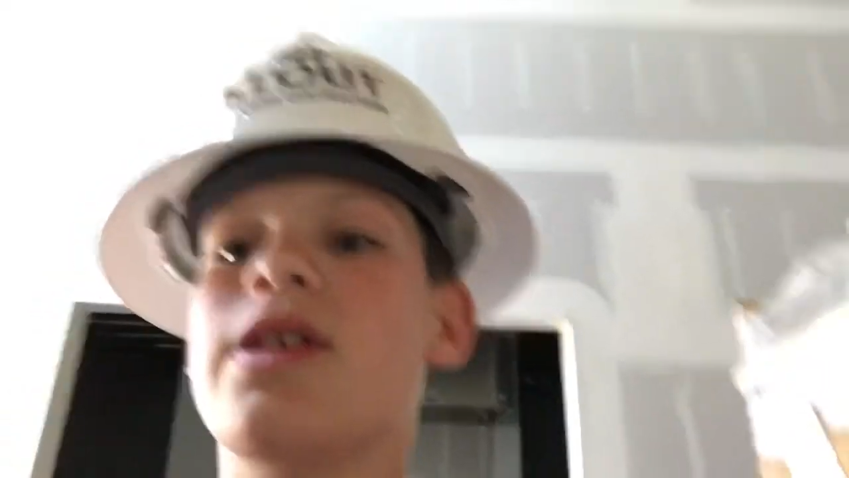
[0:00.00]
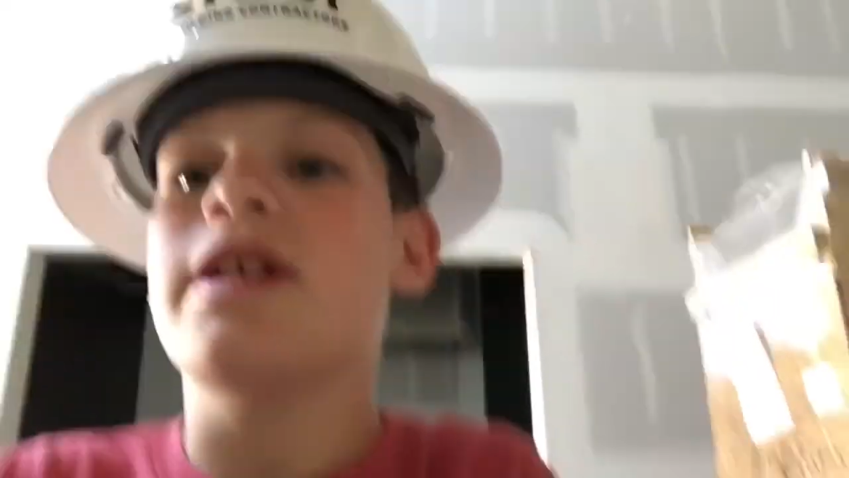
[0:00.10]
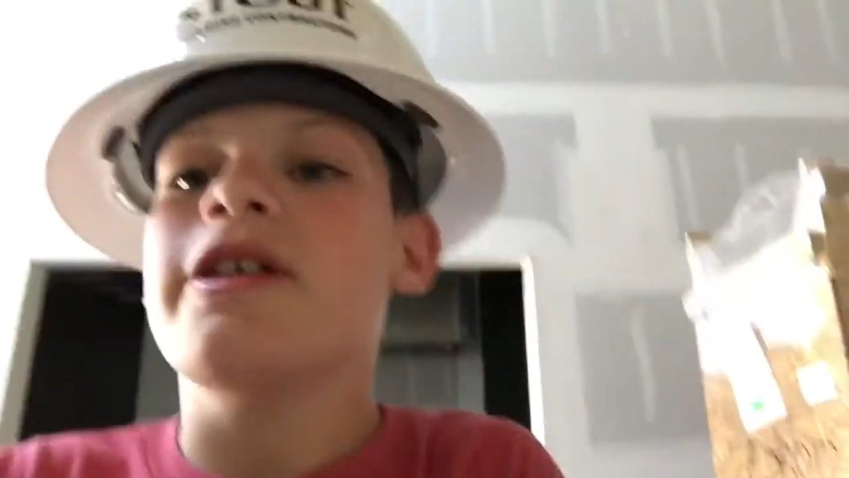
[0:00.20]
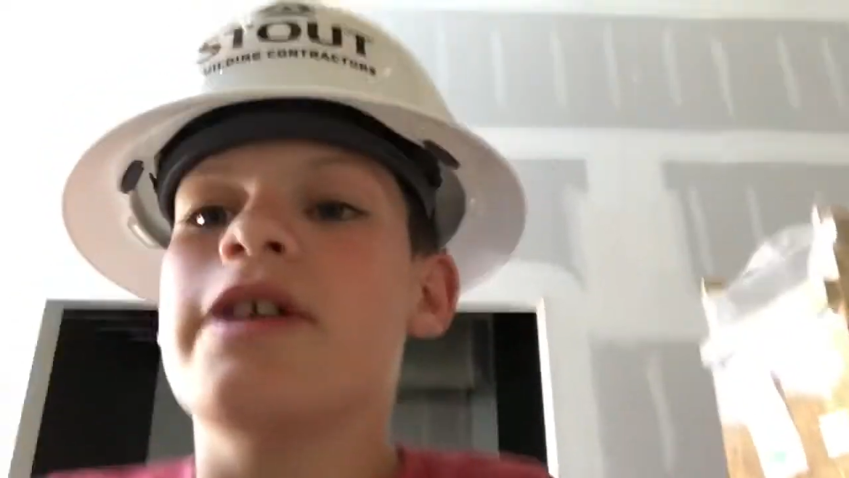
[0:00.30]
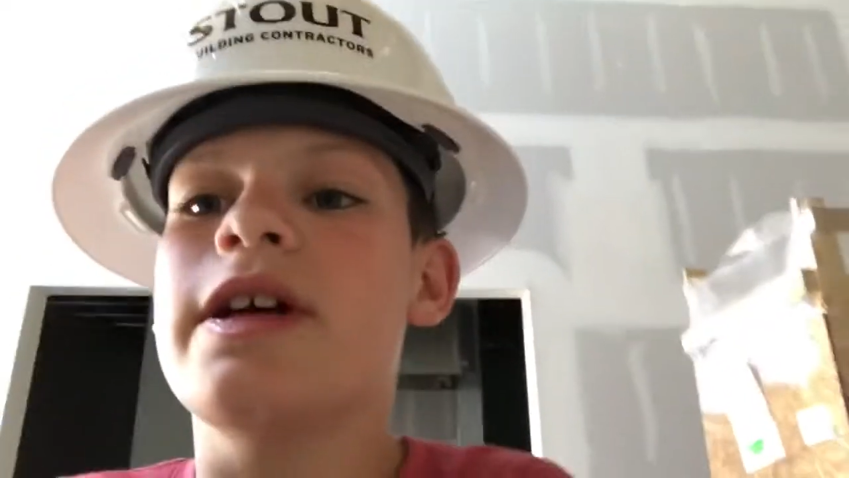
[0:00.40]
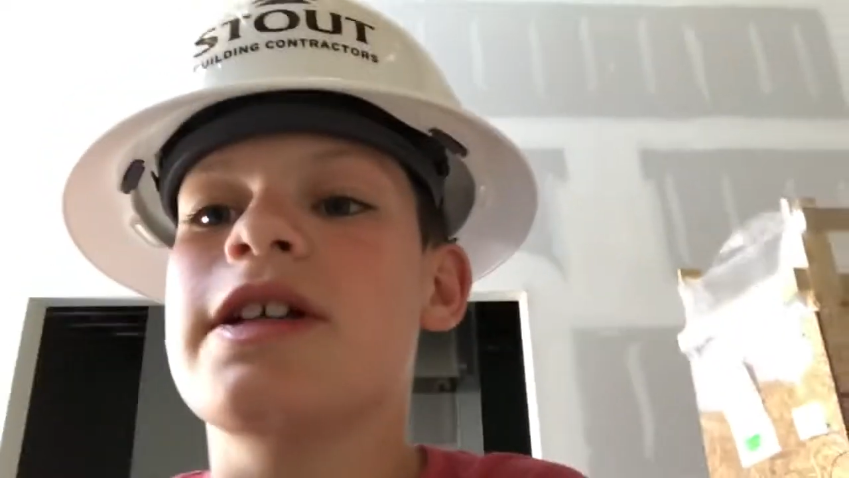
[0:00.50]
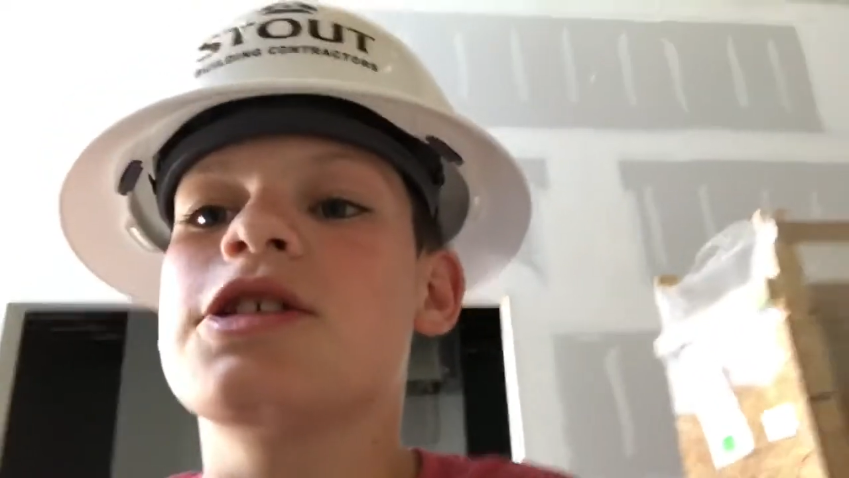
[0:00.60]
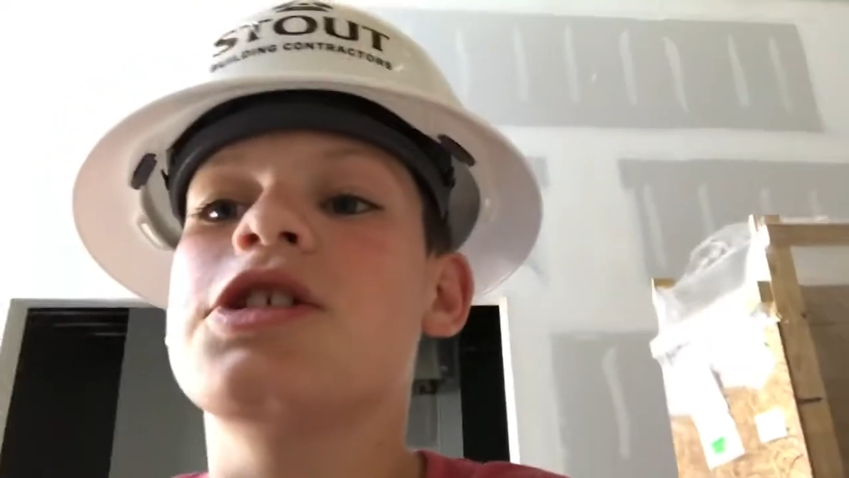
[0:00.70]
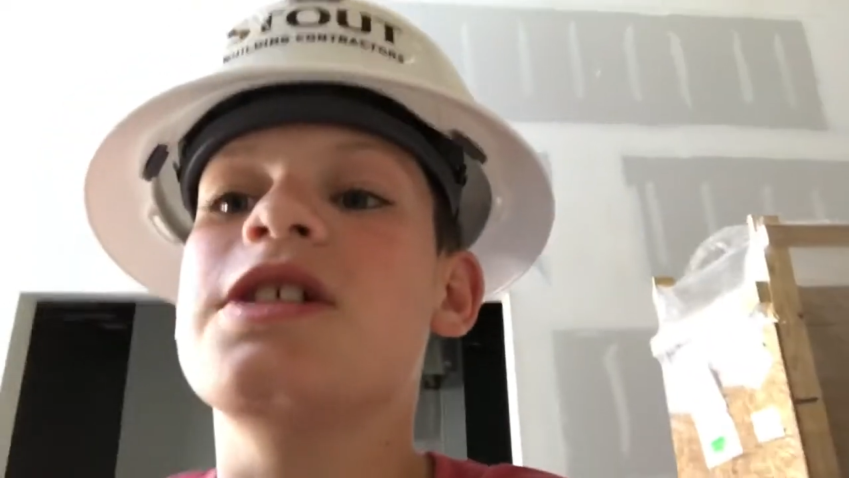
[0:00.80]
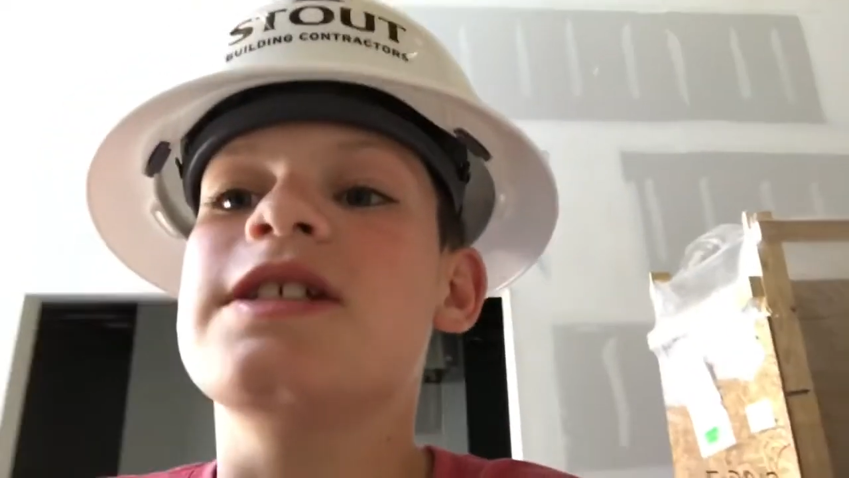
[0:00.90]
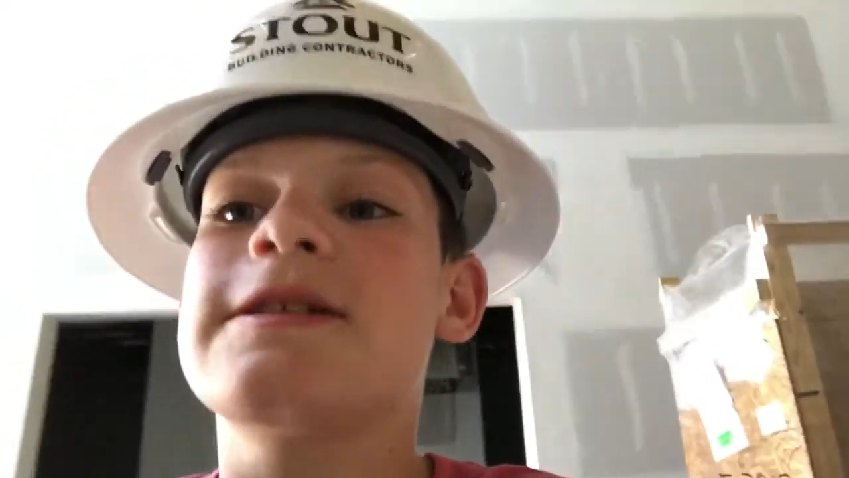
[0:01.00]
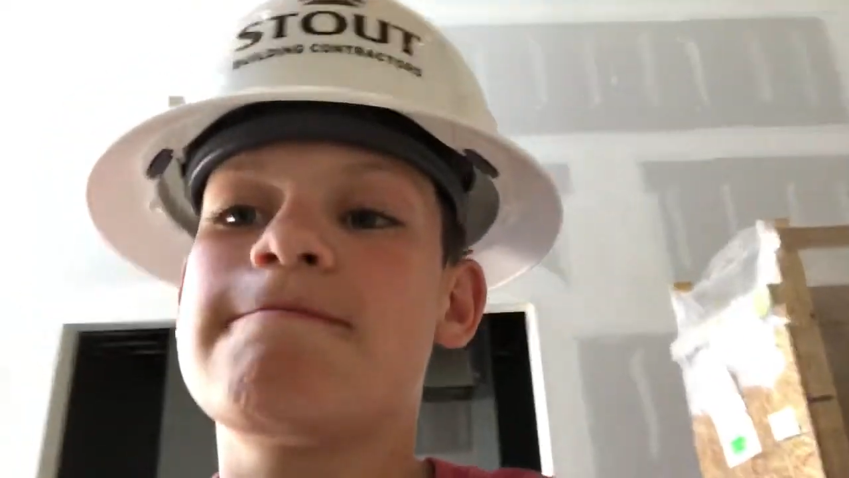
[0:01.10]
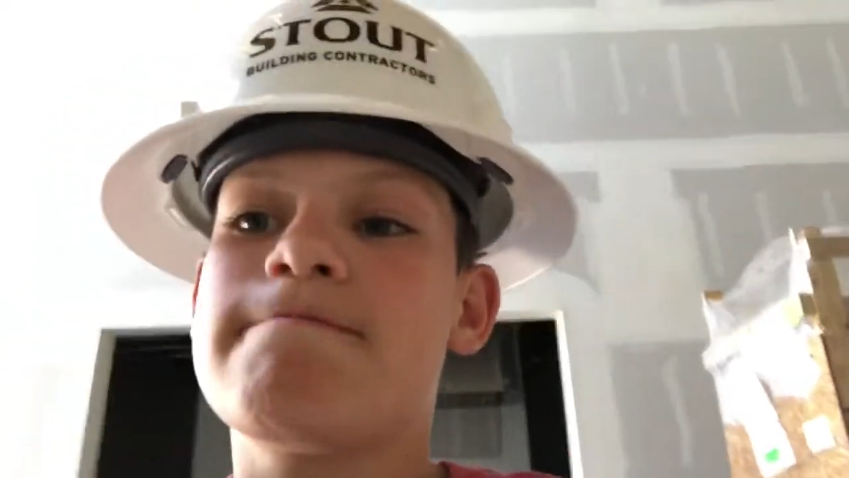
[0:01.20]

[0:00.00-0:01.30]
the dairy and cheese.